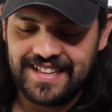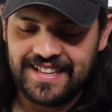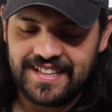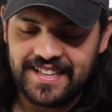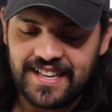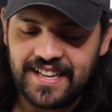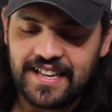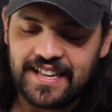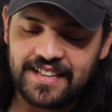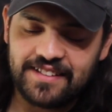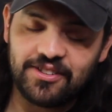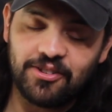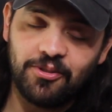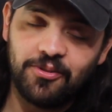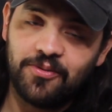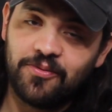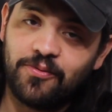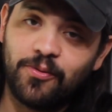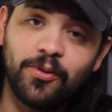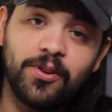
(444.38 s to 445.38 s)
Yeah, so
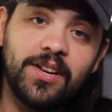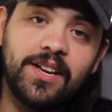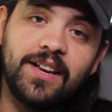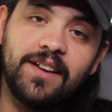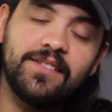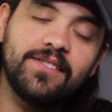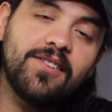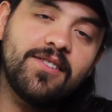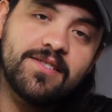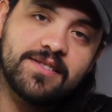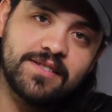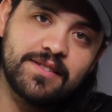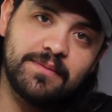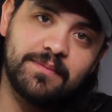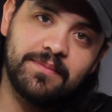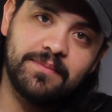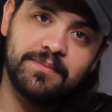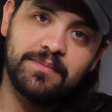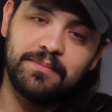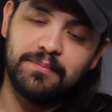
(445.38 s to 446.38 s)
40K is
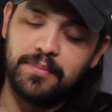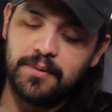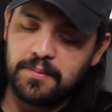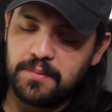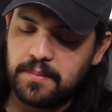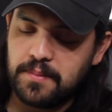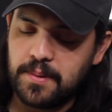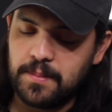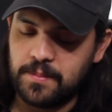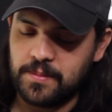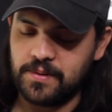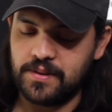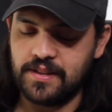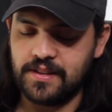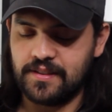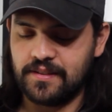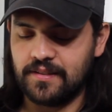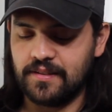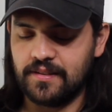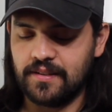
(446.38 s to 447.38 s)
awesome, but remember
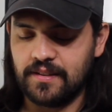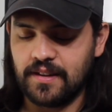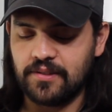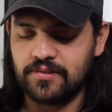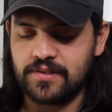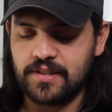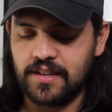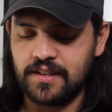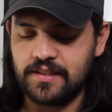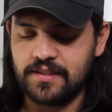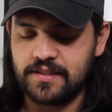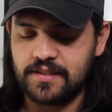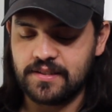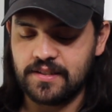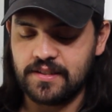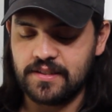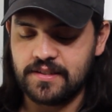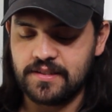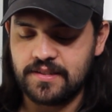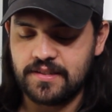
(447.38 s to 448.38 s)
that outside
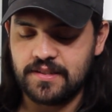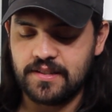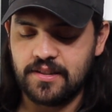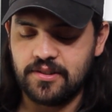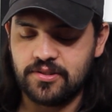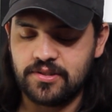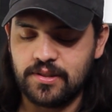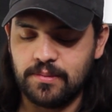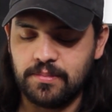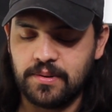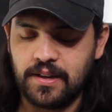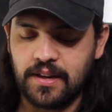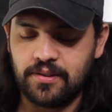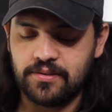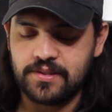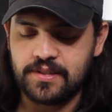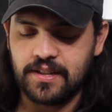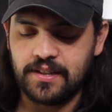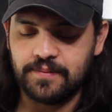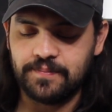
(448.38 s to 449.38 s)
is there's something
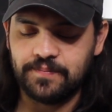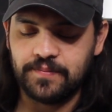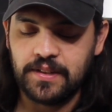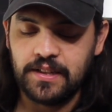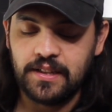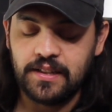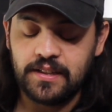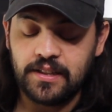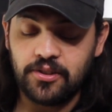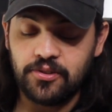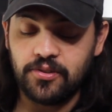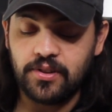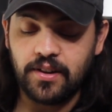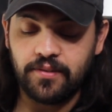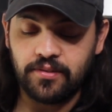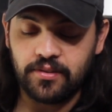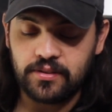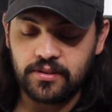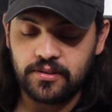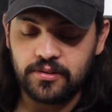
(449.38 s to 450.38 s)
outside. Now you
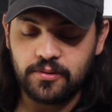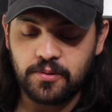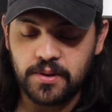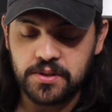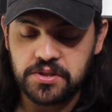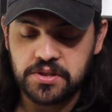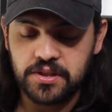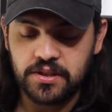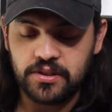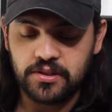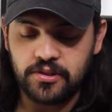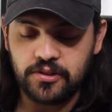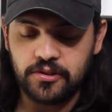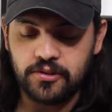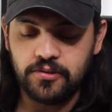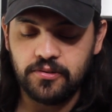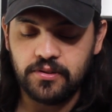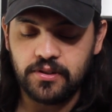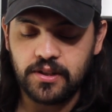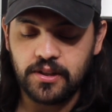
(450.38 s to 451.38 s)
have a third question. Do
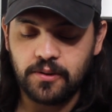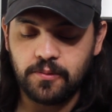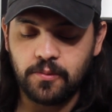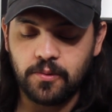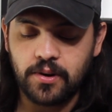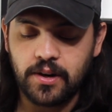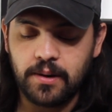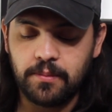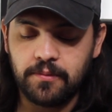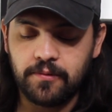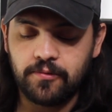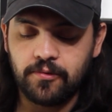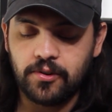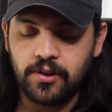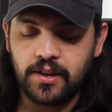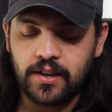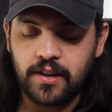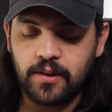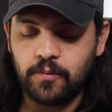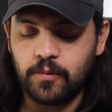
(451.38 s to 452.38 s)
you think Warhammer
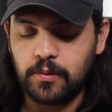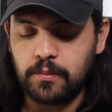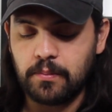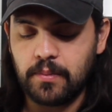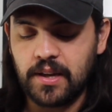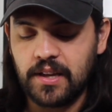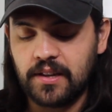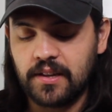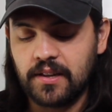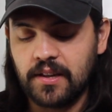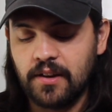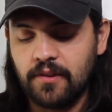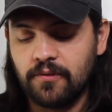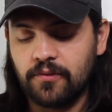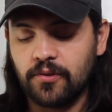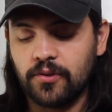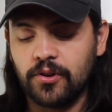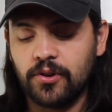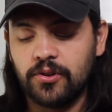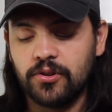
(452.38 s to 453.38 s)
40K would make
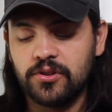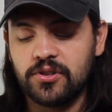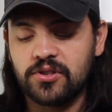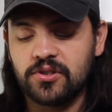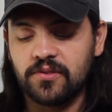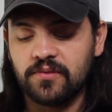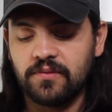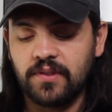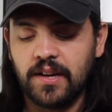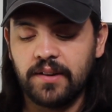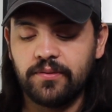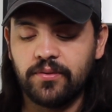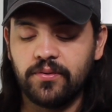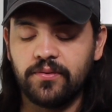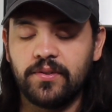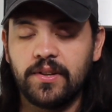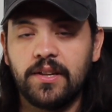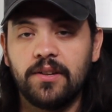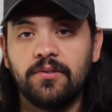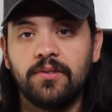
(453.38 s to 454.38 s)
for a good survival
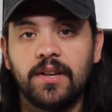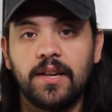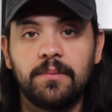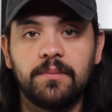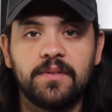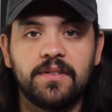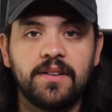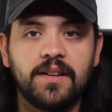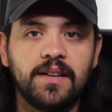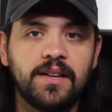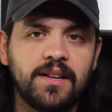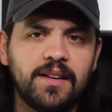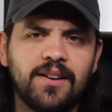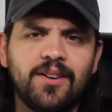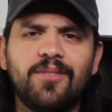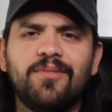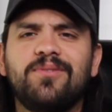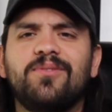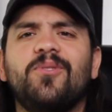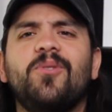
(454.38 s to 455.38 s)
video game setting?
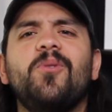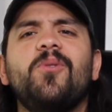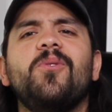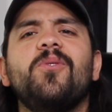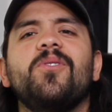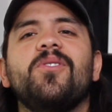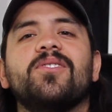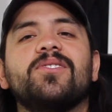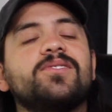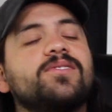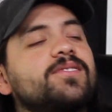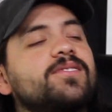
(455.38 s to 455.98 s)
Of course.